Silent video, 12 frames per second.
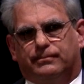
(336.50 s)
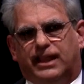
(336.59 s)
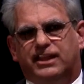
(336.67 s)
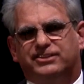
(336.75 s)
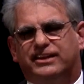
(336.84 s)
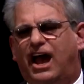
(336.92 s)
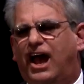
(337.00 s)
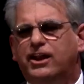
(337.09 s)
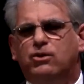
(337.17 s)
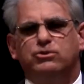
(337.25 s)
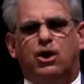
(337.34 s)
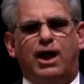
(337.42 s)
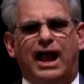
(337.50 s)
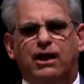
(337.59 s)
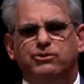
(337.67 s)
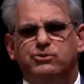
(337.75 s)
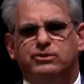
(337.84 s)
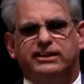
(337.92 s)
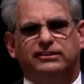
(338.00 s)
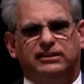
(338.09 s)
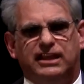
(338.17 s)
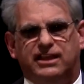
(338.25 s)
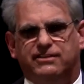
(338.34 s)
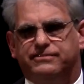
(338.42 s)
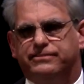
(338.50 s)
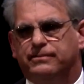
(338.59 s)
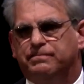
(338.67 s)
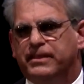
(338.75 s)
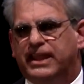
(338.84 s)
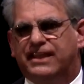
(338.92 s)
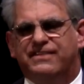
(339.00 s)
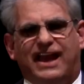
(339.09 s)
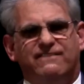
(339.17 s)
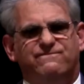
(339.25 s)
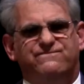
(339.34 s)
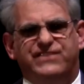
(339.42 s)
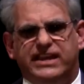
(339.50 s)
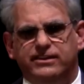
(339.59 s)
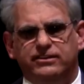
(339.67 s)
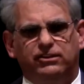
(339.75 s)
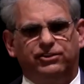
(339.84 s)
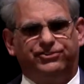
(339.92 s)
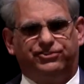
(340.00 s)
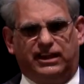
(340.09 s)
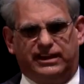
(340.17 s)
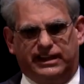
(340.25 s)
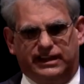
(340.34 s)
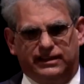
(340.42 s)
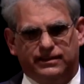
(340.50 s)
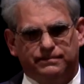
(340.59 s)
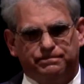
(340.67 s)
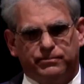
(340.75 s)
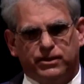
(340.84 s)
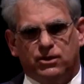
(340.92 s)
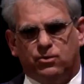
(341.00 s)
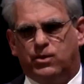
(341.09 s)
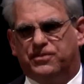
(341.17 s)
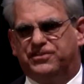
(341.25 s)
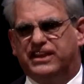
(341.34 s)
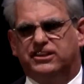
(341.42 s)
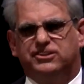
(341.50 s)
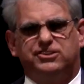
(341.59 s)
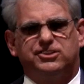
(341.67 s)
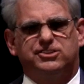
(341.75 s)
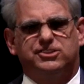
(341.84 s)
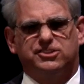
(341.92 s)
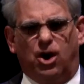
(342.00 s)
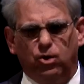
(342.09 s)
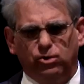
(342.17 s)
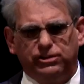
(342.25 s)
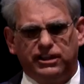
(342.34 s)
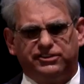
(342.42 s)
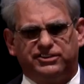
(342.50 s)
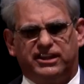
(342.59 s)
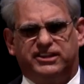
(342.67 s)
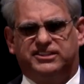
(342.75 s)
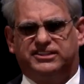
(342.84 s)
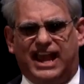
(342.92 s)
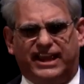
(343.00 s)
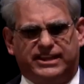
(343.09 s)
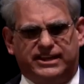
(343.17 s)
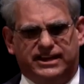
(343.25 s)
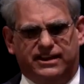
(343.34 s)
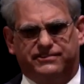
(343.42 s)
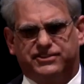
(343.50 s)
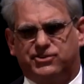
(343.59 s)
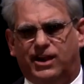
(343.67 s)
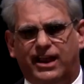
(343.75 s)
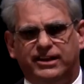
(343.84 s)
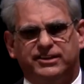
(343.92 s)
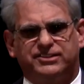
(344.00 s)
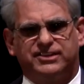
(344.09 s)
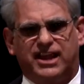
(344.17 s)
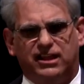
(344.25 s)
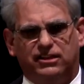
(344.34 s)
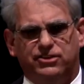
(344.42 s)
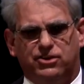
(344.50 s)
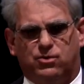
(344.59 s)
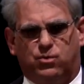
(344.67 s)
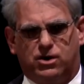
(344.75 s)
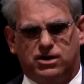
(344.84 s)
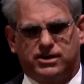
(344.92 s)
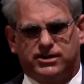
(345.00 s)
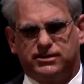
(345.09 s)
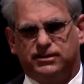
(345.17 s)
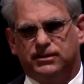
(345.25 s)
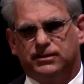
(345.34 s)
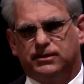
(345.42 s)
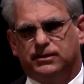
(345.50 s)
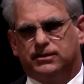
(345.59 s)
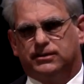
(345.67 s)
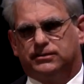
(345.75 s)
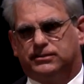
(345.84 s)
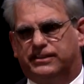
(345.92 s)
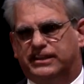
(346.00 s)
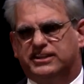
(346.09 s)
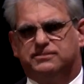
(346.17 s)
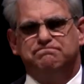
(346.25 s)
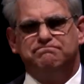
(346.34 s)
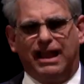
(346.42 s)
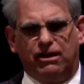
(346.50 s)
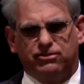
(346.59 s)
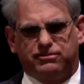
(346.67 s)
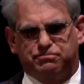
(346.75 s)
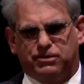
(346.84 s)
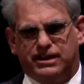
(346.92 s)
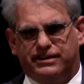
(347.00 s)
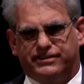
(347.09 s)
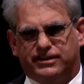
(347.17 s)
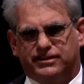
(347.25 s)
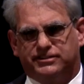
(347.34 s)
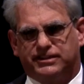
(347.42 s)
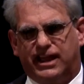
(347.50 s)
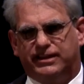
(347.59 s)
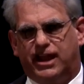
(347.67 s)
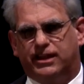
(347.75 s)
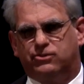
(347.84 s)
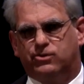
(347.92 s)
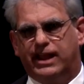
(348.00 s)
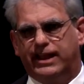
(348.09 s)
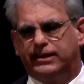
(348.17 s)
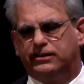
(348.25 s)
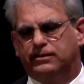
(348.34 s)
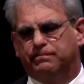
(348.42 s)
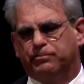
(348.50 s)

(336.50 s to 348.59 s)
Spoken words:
He said, I don't know how you can live in that venal city with these soulless executives trying to sell your work to these mouth breathers. And I created